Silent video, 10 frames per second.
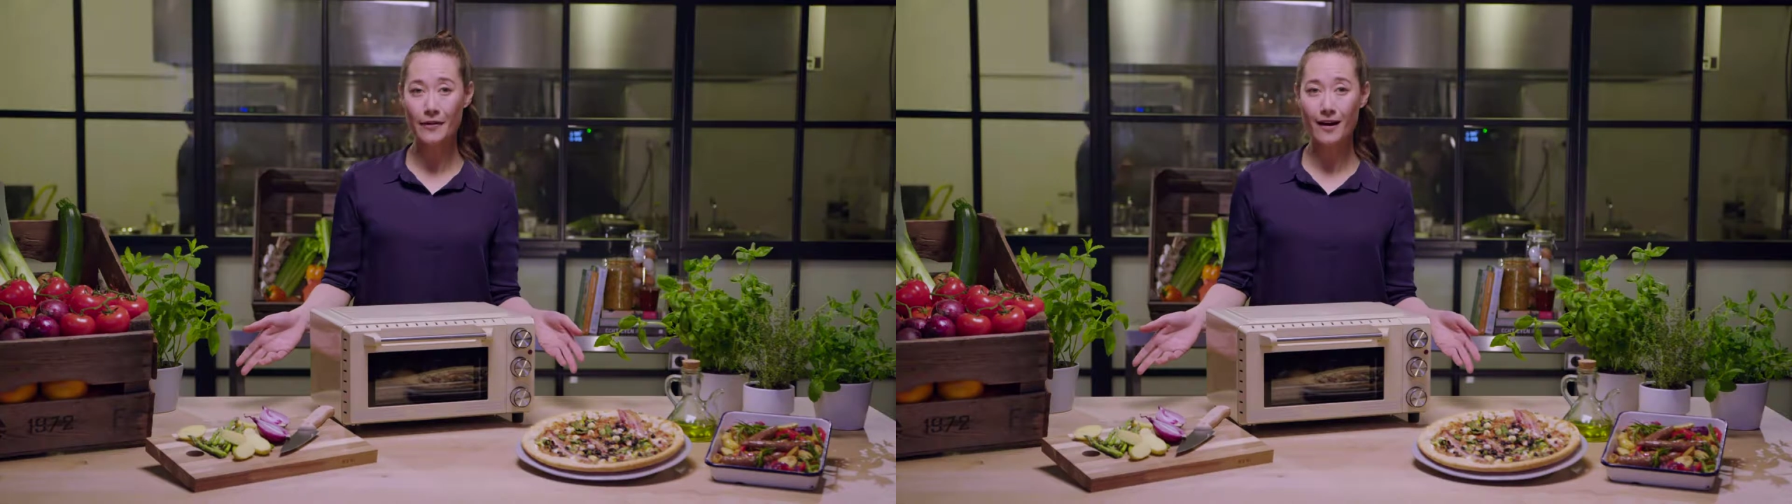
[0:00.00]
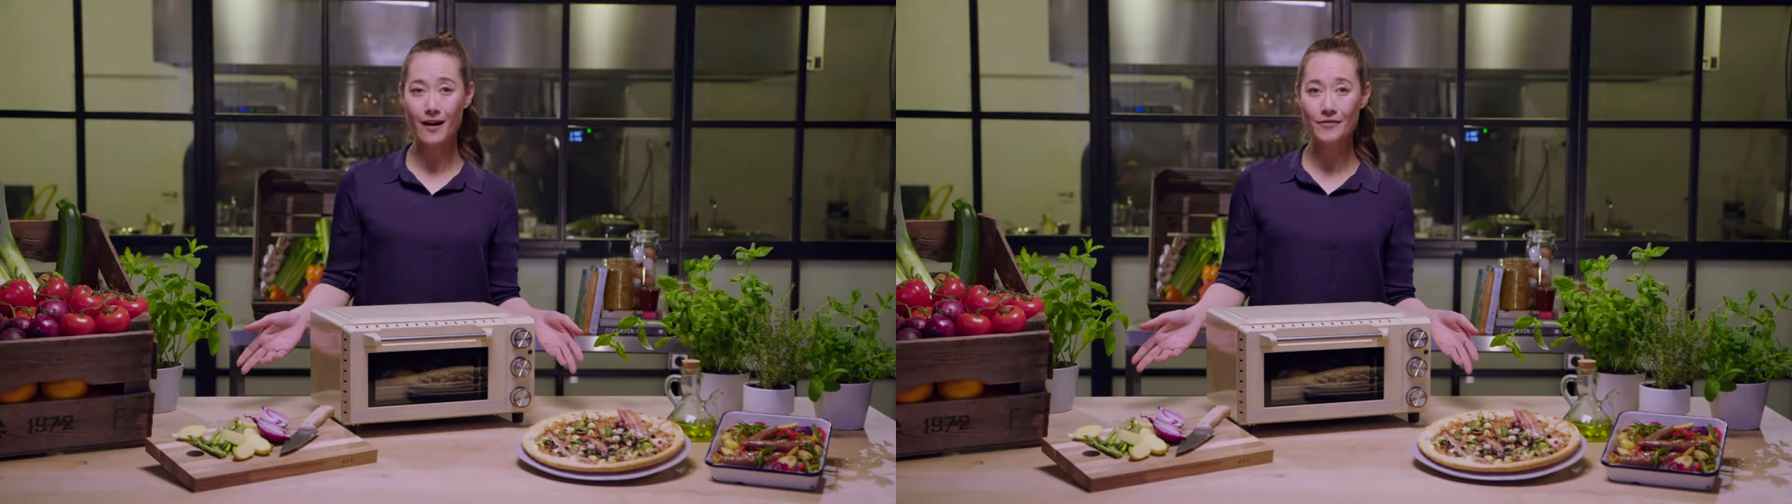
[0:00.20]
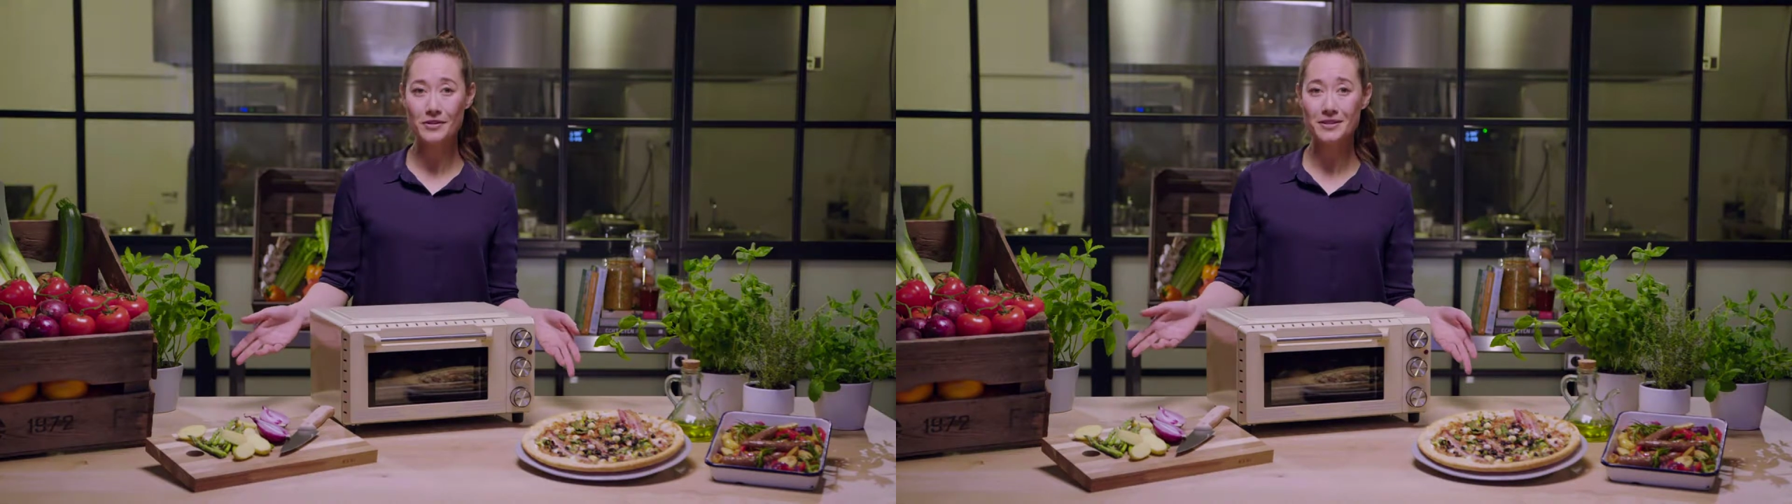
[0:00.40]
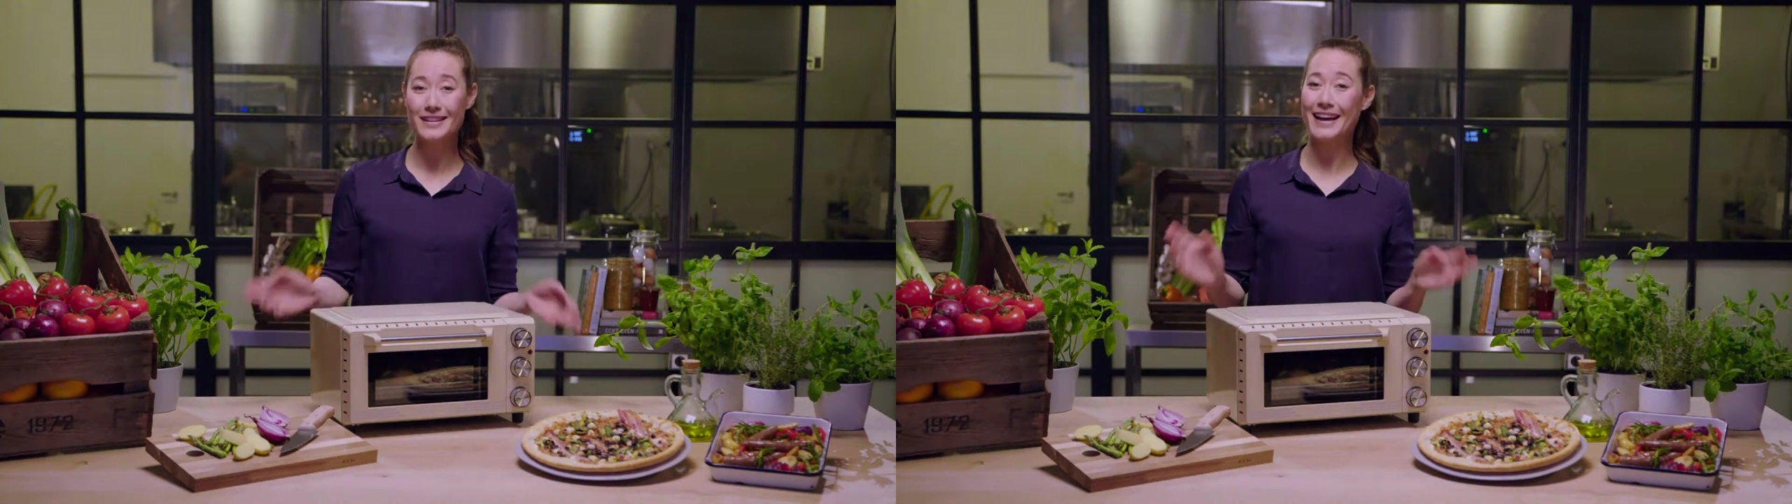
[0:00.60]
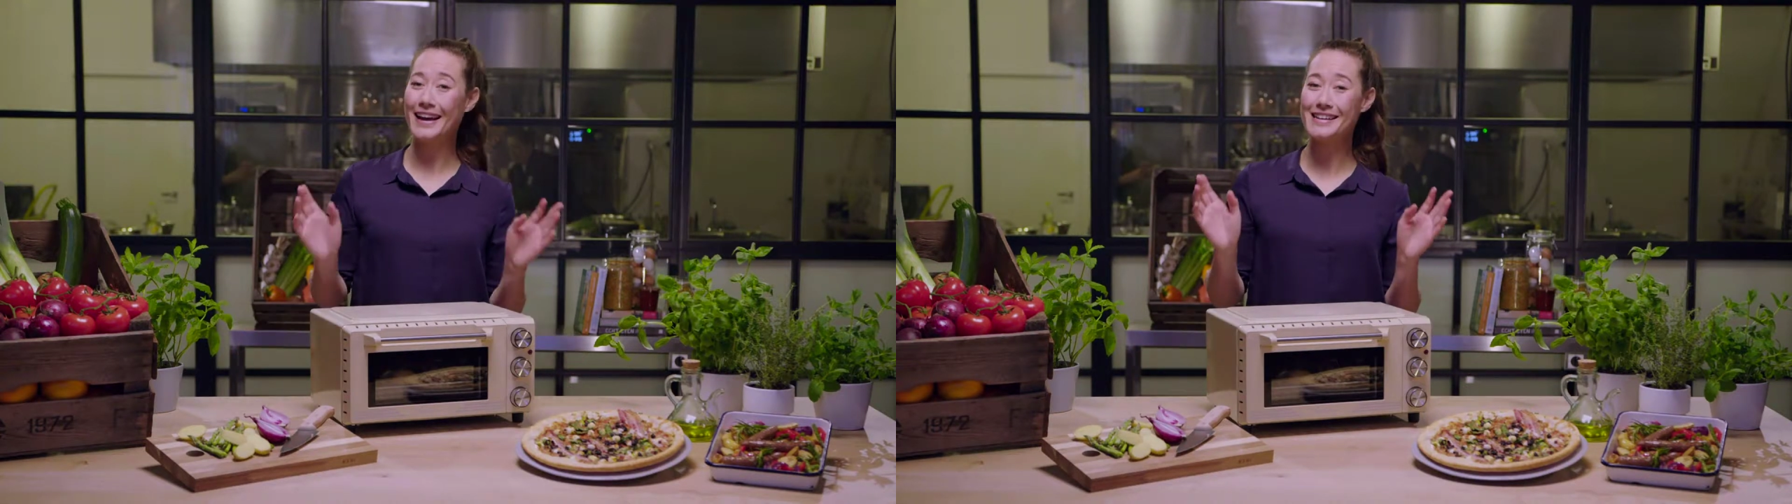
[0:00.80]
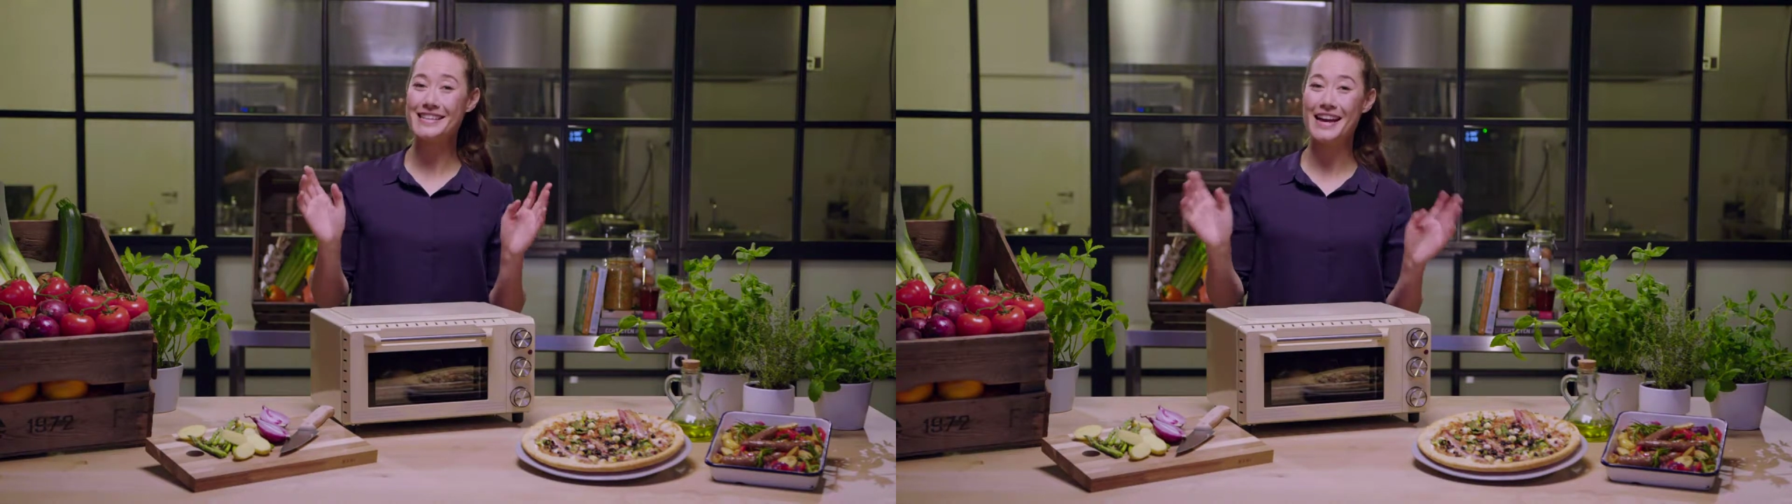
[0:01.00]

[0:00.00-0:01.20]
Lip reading: ovens and